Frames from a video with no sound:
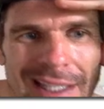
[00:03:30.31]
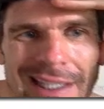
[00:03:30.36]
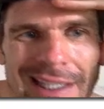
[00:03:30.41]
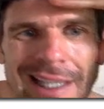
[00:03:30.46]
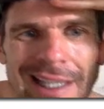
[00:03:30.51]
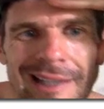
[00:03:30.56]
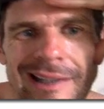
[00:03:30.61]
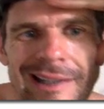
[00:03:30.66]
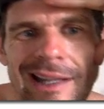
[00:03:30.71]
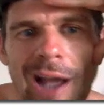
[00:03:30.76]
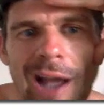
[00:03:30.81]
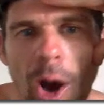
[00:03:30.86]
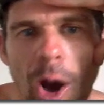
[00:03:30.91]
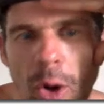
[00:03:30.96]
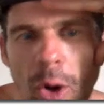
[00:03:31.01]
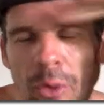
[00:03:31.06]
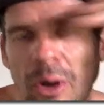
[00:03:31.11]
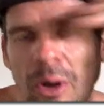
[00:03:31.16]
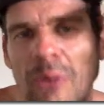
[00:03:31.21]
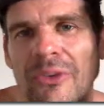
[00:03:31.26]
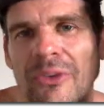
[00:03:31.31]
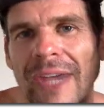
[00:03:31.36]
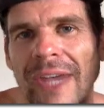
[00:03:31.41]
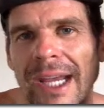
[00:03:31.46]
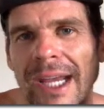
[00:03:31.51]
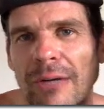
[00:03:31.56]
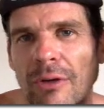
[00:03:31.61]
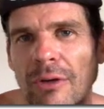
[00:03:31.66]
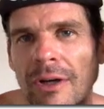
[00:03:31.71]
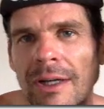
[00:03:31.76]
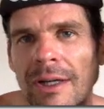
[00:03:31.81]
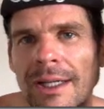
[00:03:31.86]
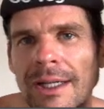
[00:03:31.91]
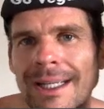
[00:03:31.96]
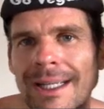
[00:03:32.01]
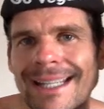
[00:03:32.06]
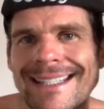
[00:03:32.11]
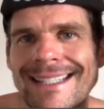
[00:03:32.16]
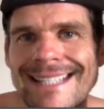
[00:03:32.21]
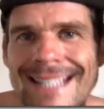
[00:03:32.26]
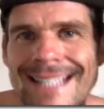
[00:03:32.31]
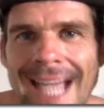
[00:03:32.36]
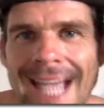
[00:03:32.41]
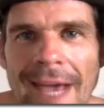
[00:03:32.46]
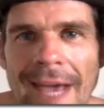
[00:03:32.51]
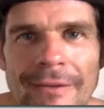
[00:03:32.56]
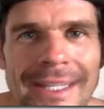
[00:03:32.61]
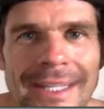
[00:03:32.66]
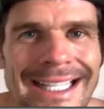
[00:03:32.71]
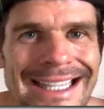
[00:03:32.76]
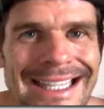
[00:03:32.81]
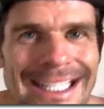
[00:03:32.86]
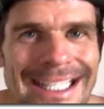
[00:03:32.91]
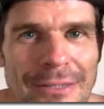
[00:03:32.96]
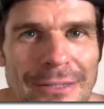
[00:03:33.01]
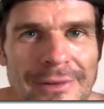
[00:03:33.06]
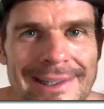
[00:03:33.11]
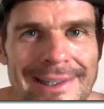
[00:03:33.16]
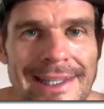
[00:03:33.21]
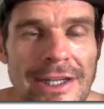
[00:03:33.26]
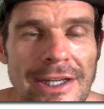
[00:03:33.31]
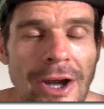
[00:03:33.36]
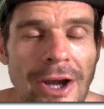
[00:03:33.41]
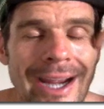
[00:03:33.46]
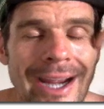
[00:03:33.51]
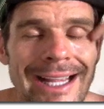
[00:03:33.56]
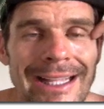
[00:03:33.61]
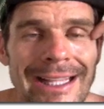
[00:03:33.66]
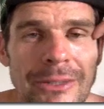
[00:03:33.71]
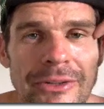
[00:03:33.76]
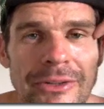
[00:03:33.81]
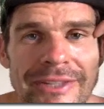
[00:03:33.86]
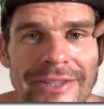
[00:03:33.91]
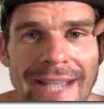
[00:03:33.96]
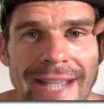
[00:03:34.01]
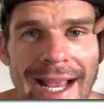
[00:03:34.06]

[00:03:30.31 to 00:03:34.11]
Because the old Ultegra didn't have the clearance, the tyre clearance,